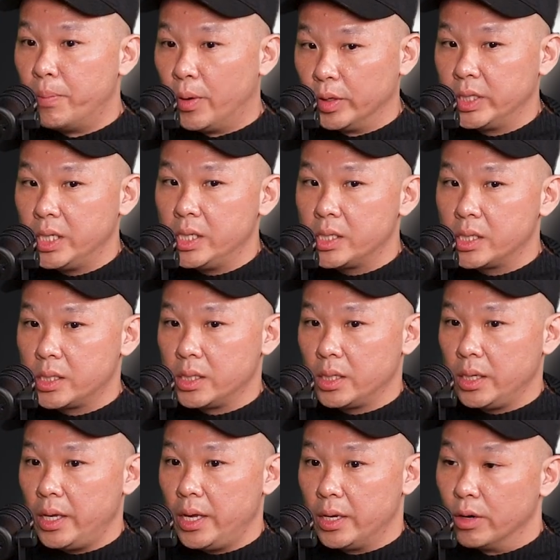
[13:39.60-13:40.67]
bodies
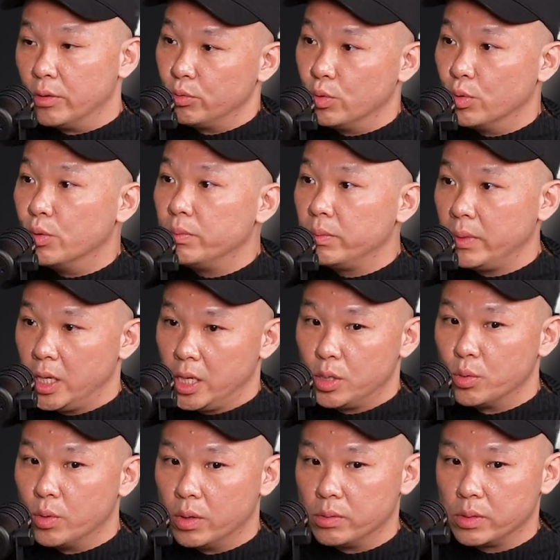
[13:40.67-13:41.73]
in a room
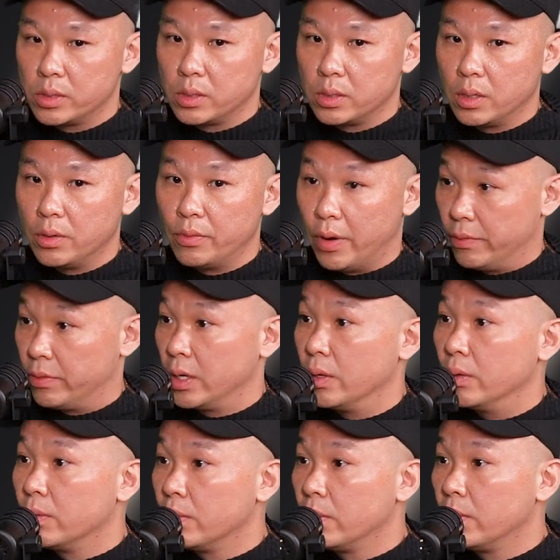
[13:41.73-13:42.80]
equals revenue,